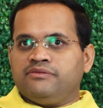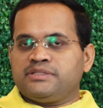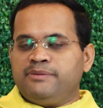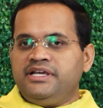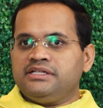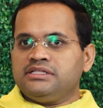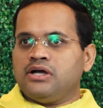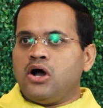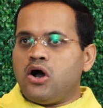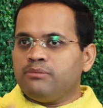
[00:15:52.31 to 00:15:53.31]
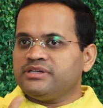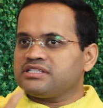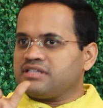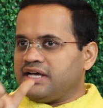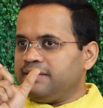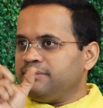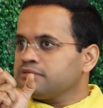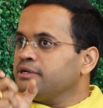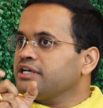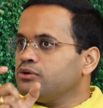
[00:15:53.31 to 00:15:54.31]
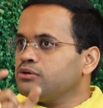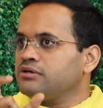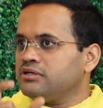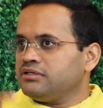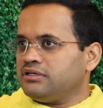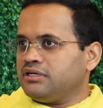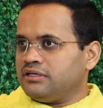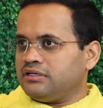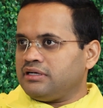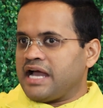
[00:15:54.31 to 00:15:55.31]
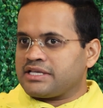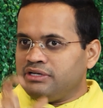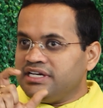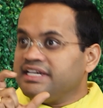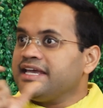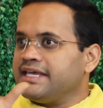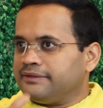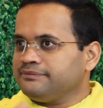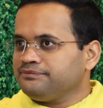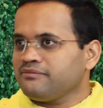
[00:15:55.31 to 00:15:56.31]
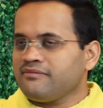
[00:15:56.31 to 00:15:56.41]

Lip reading: which means how much time is my code actually taking.